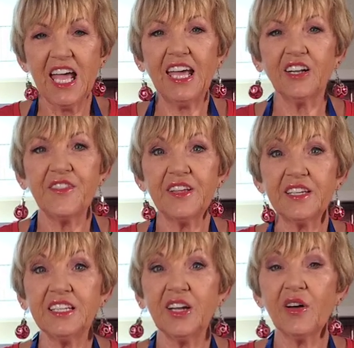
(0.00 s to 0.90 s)
And I
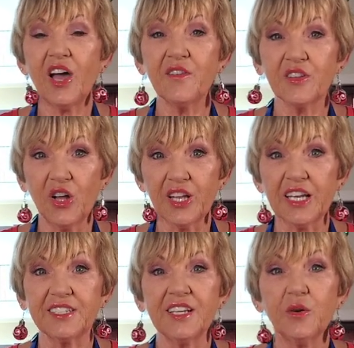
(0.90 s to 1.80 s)
think, you know, over the
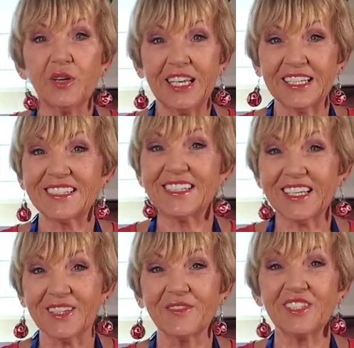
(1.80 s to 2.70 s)
holidays, we get sick
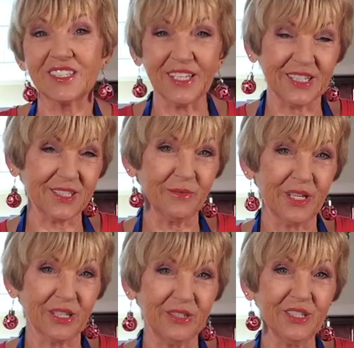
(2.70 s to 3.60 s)
of just lettuce,
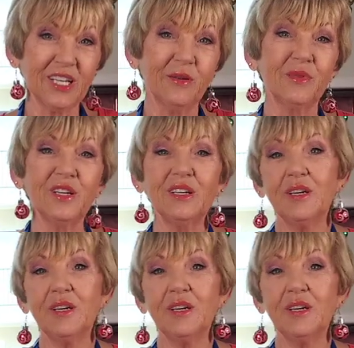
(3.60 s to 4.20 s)
tomato, cucumber,